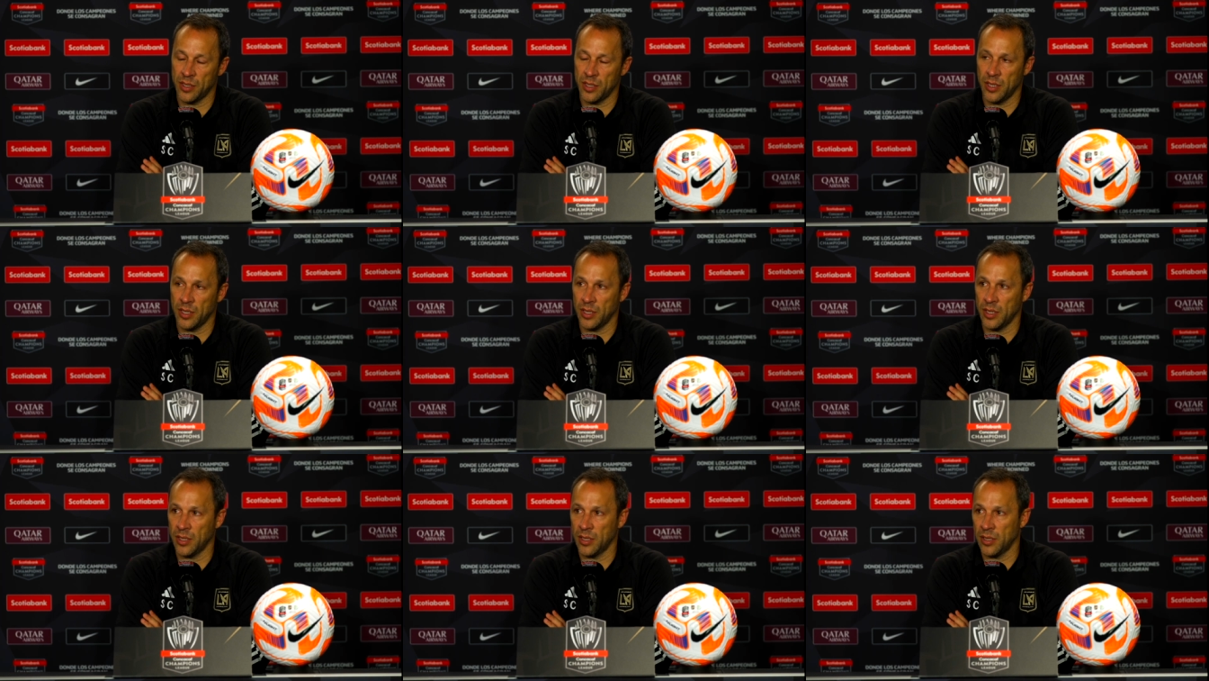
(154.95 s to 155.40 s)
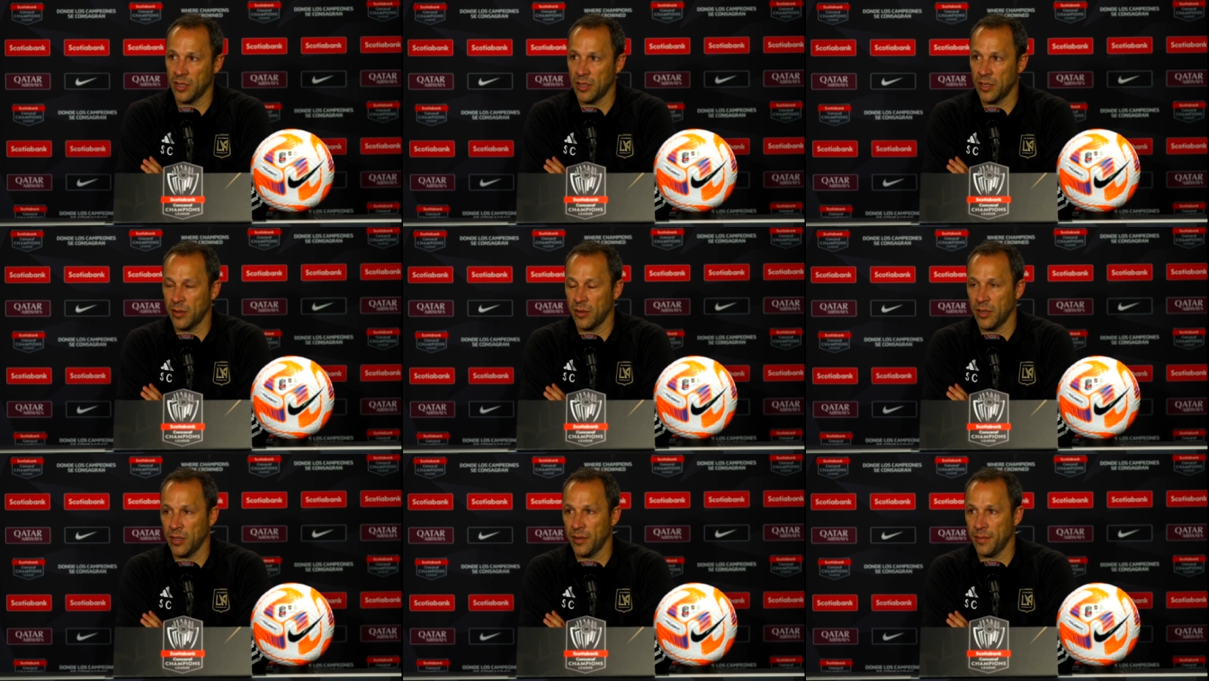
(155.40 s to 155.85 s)

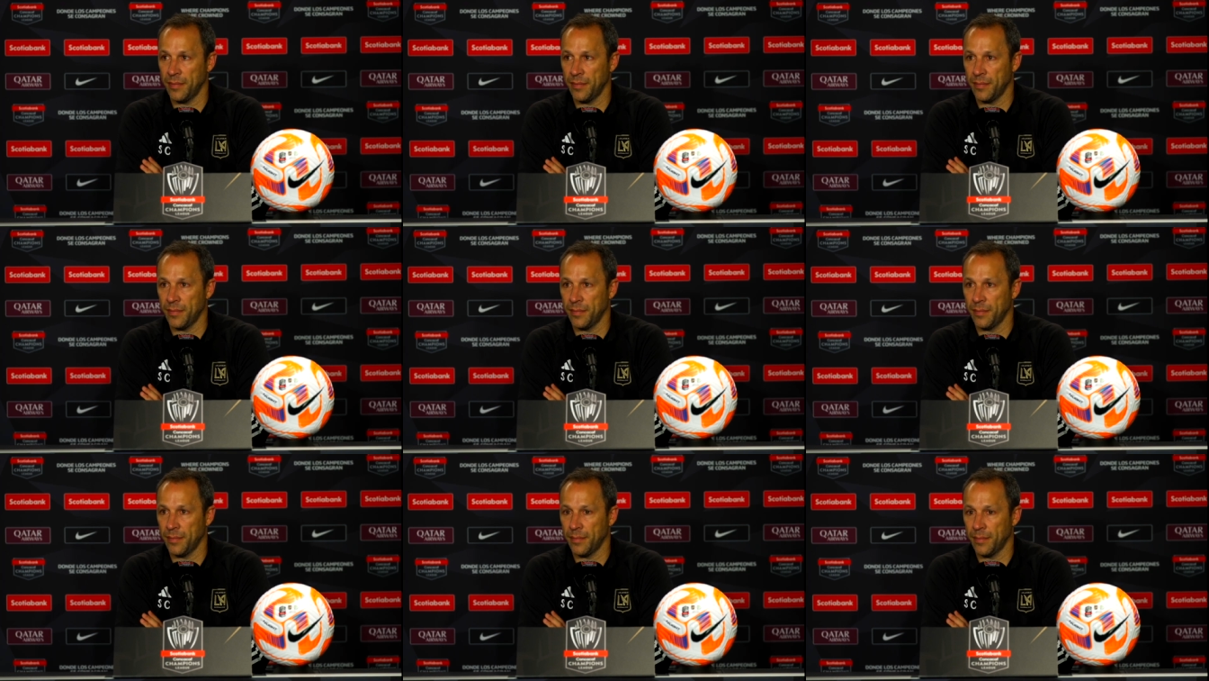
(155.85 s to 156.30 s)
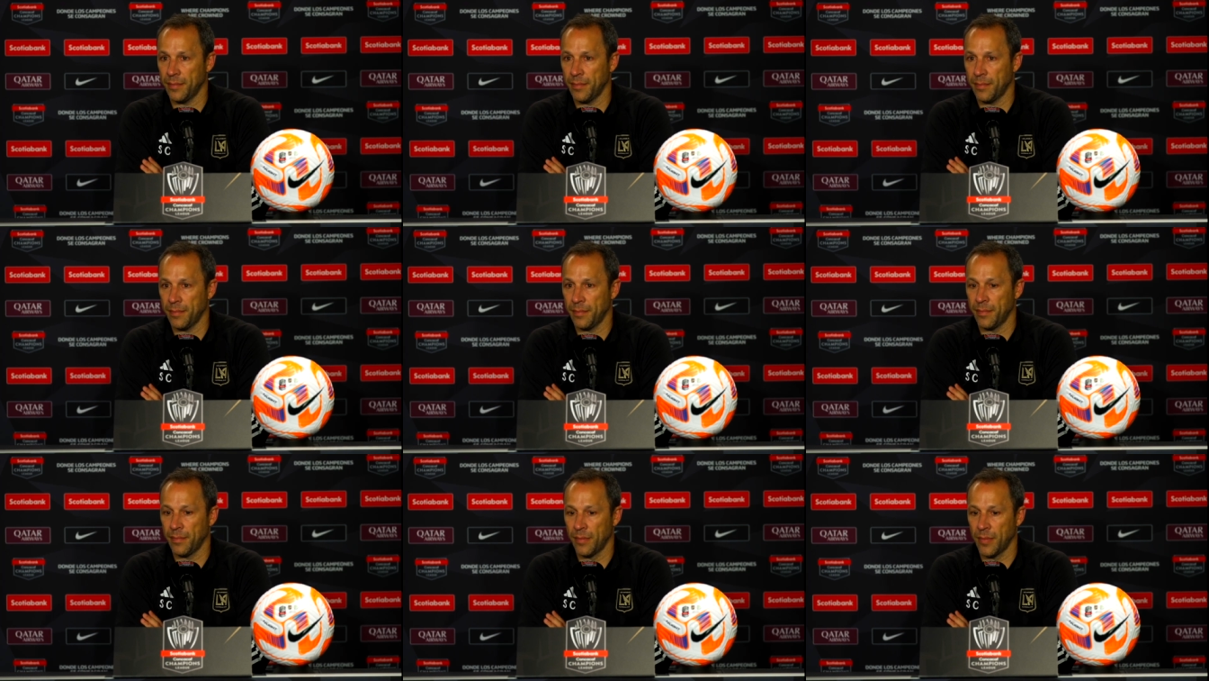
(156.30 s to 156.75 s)

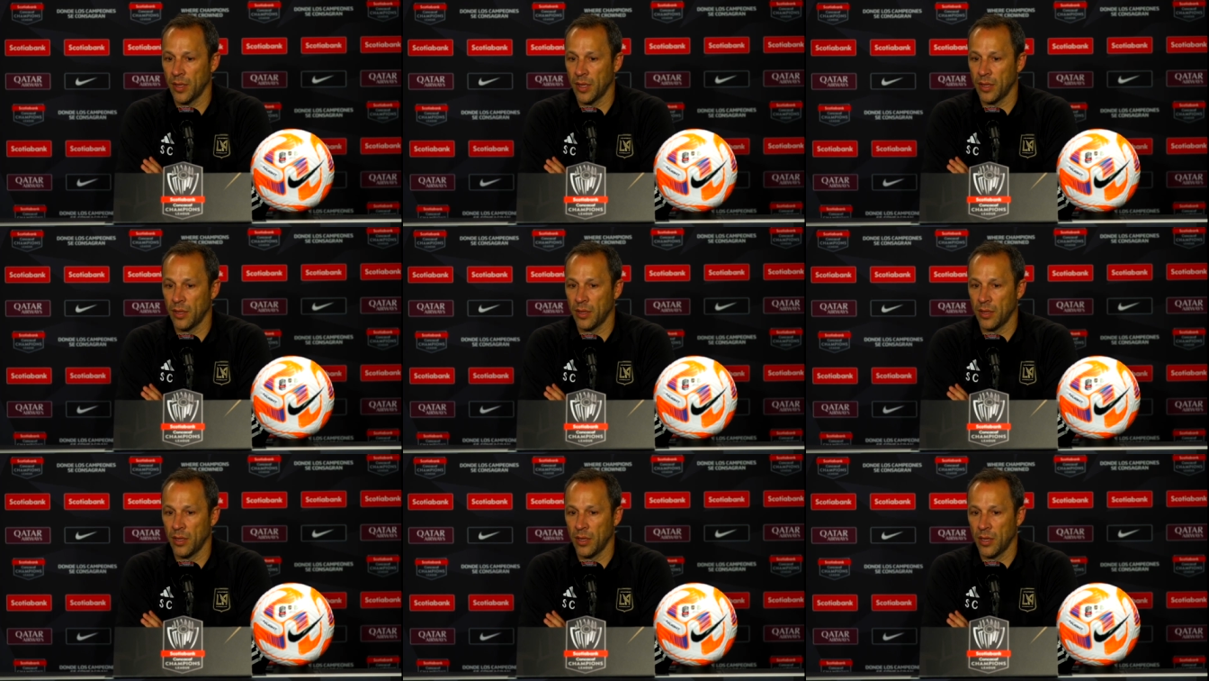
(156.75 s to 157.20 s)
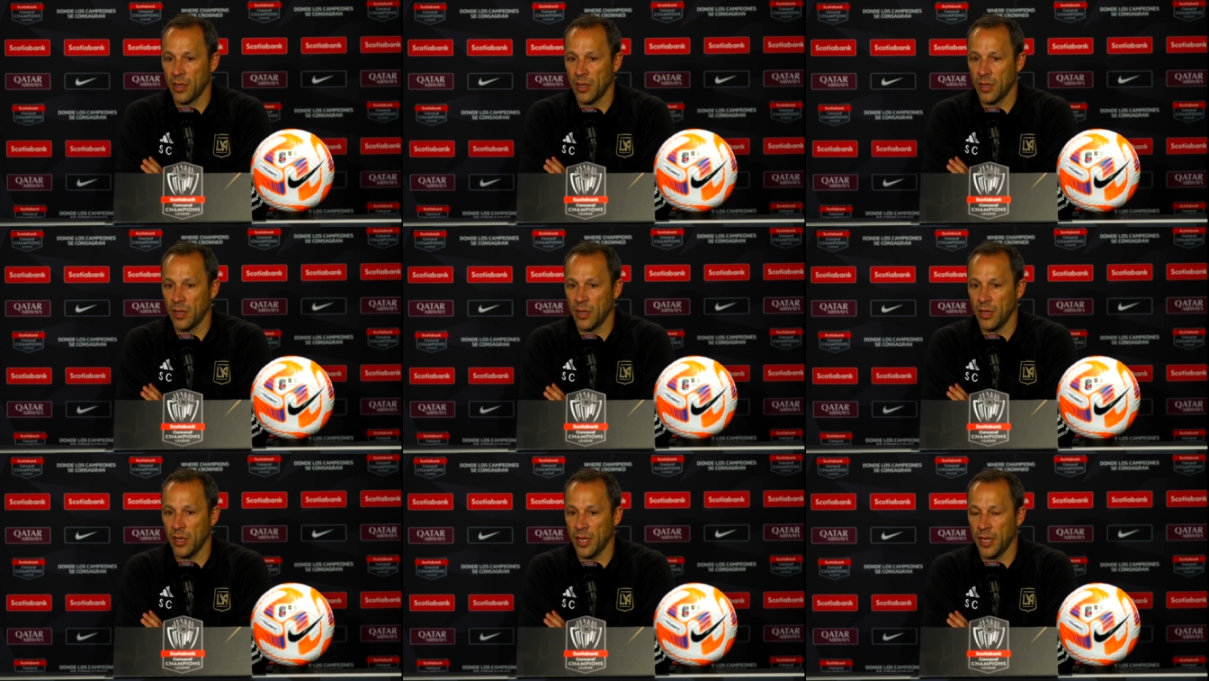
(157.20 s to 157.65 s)

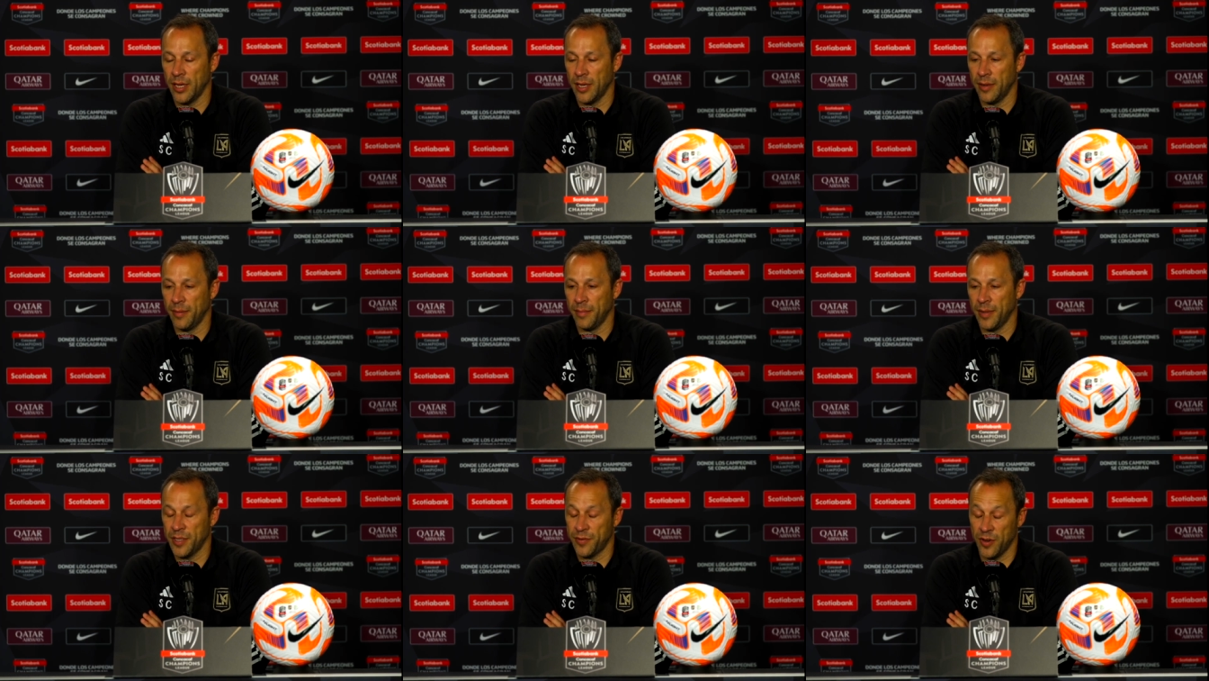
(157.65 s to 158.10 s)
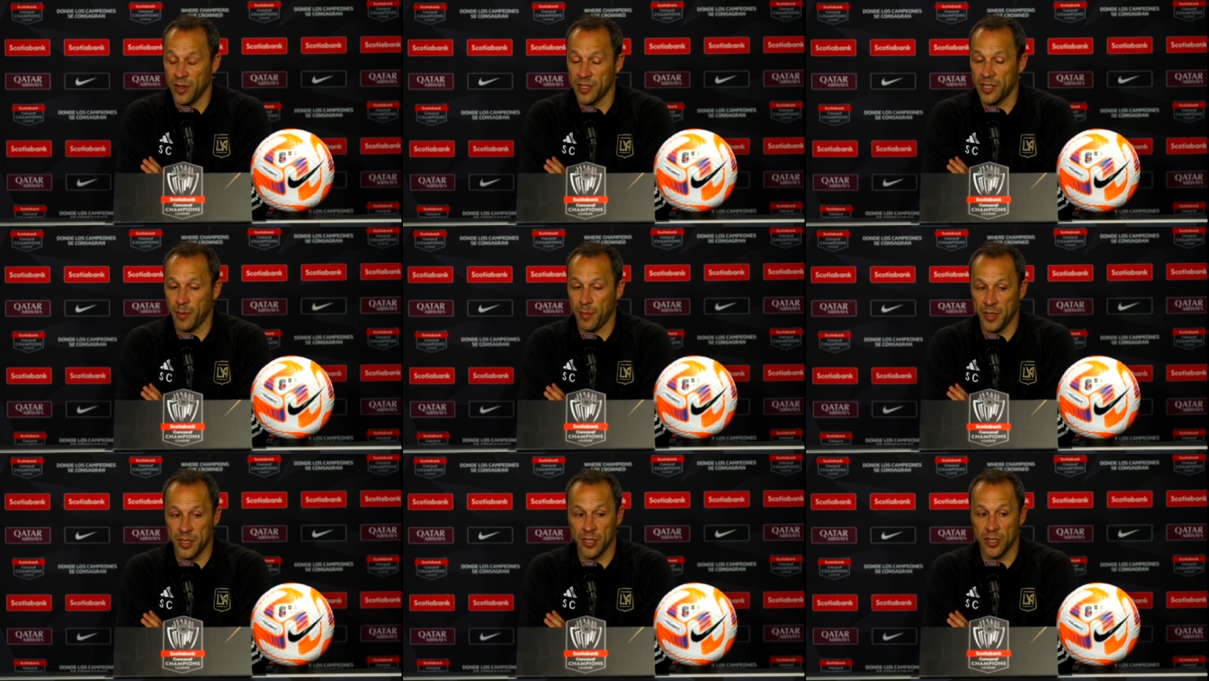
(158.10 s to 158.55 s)
as far as
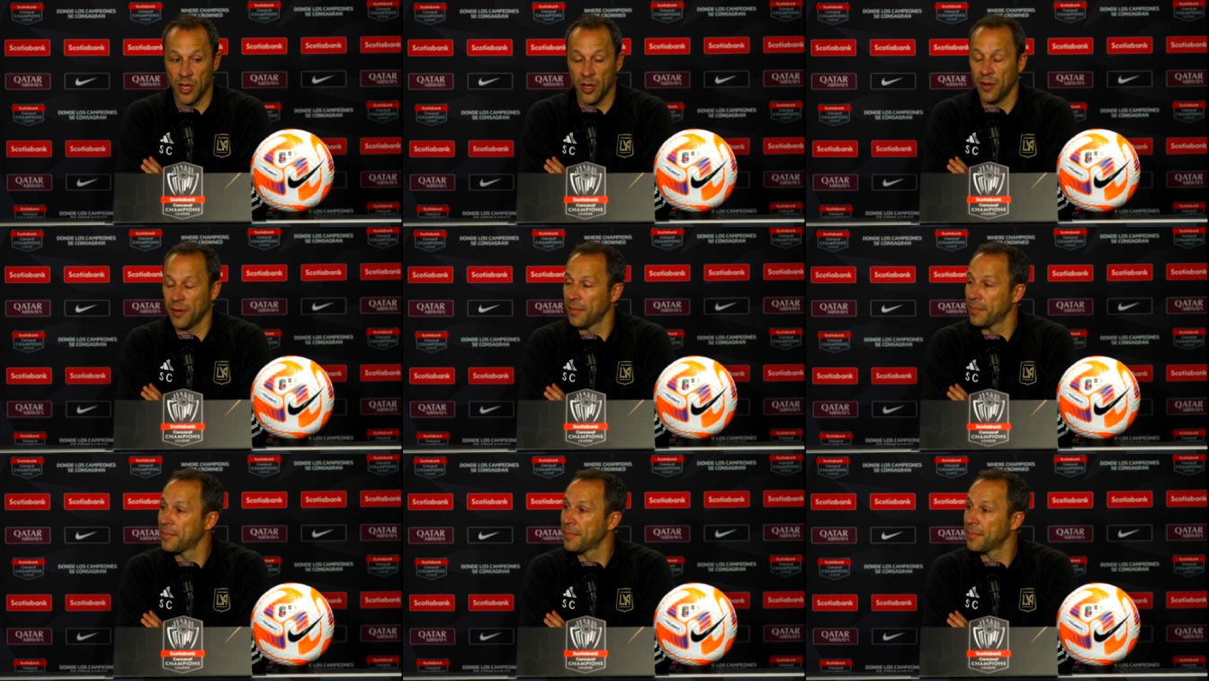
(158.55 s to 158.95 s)
set pieces go.